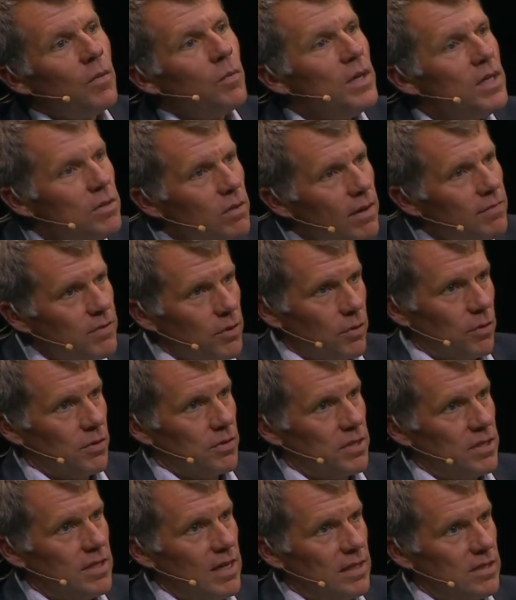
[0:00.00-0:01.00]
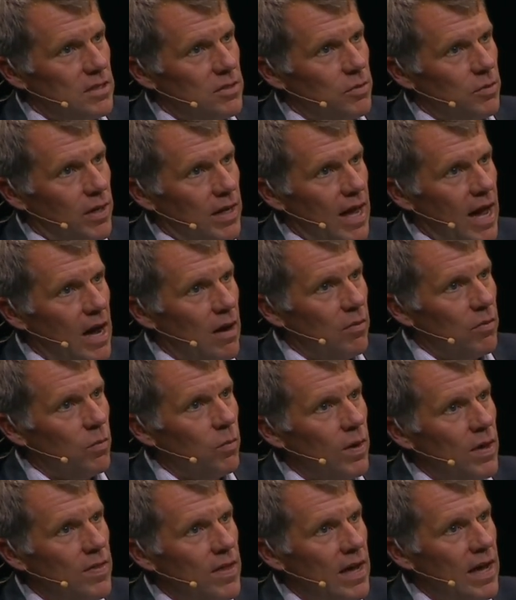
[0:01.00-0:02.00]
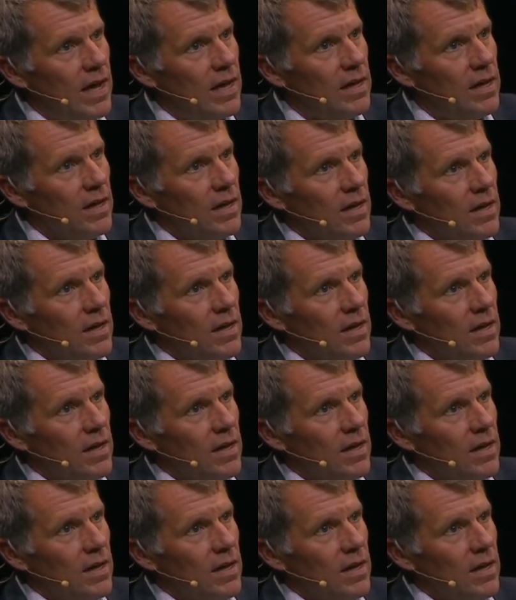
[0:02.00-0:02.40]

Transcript: we do have to hold states to account when they